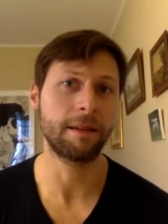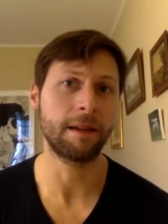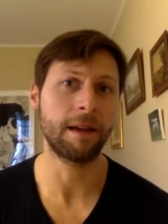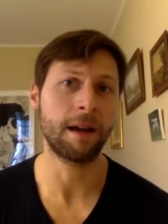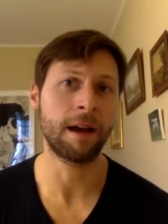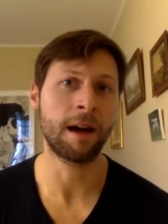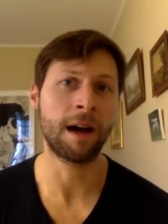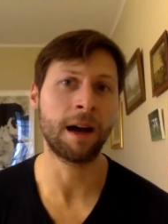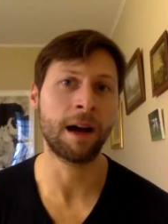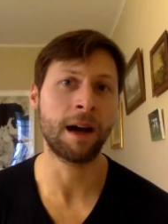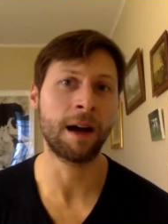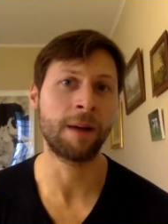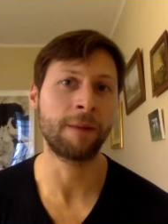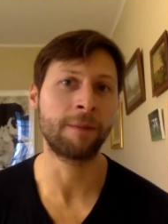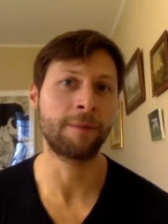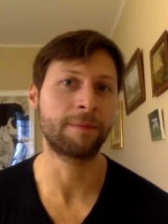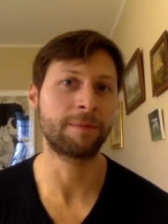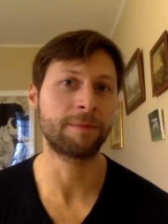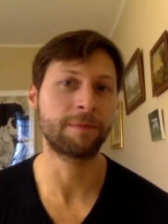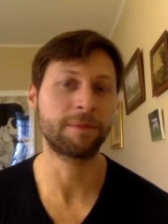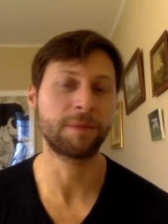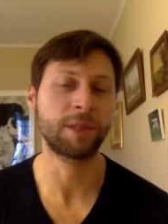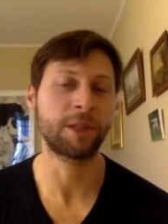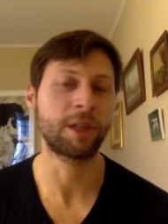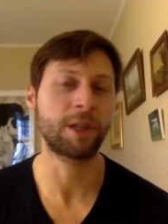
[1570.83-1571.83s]
um,
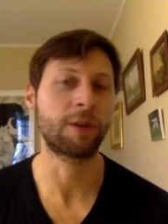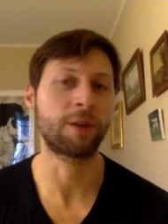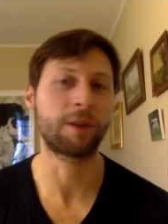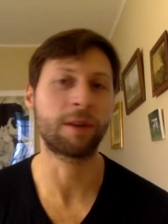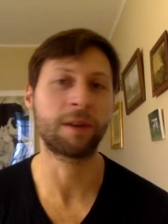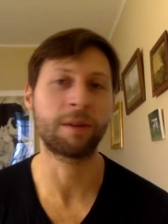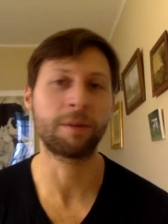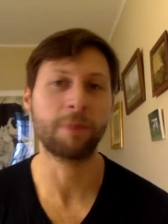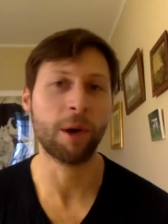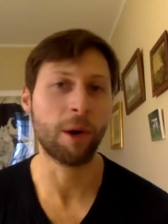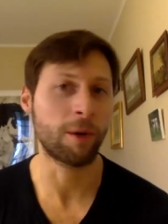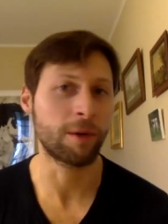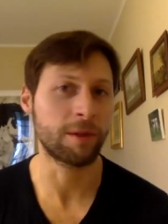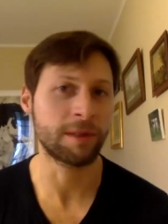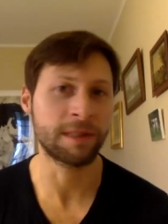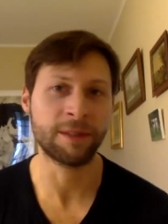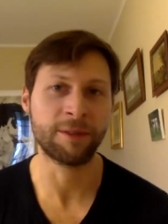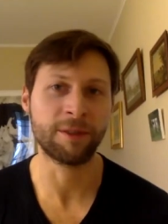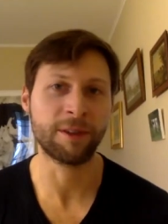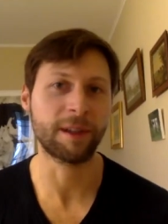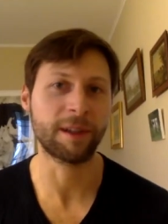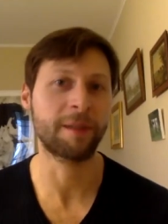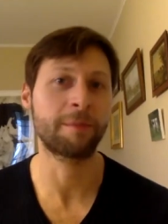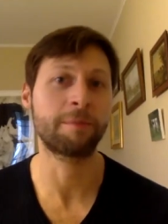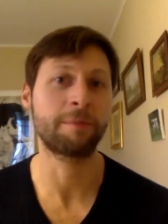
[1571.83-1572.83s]
you know component
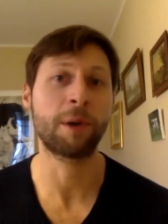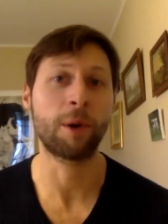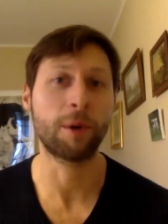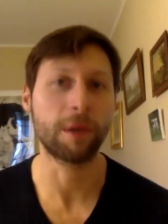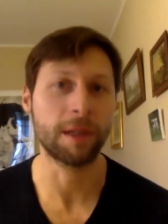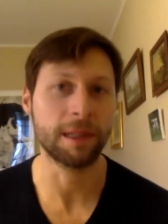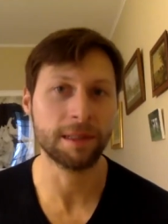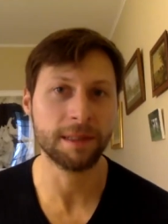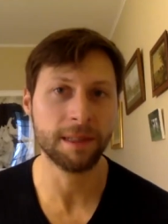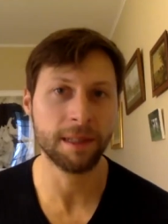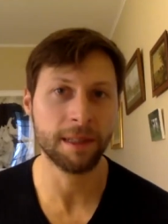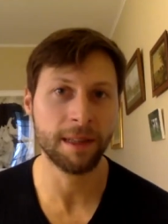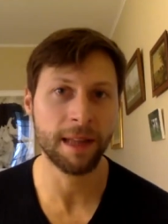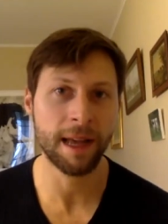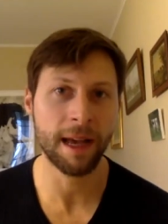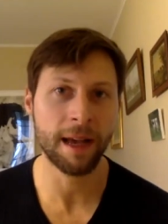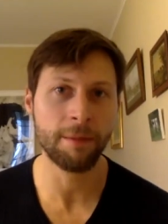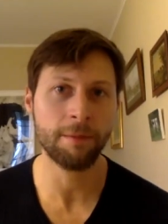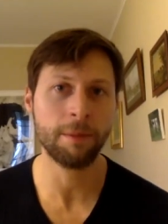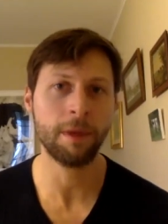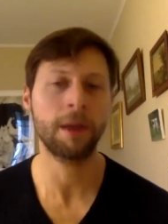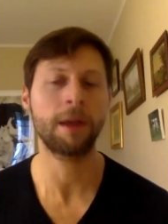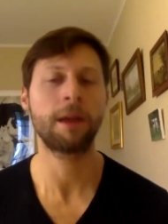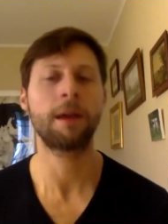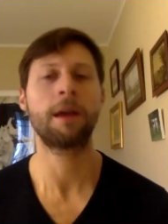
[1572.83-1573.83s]
different components in
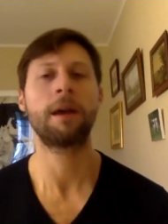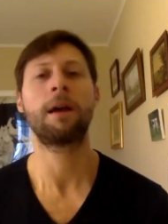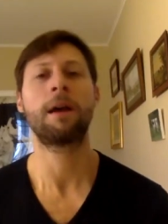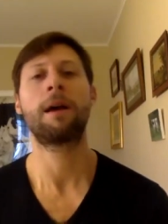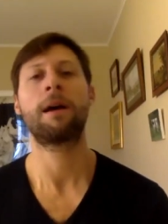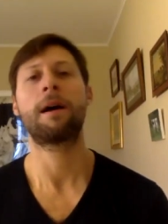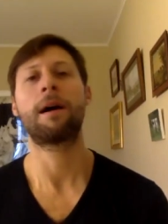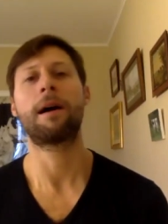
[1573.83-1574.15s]
them mm-hmm.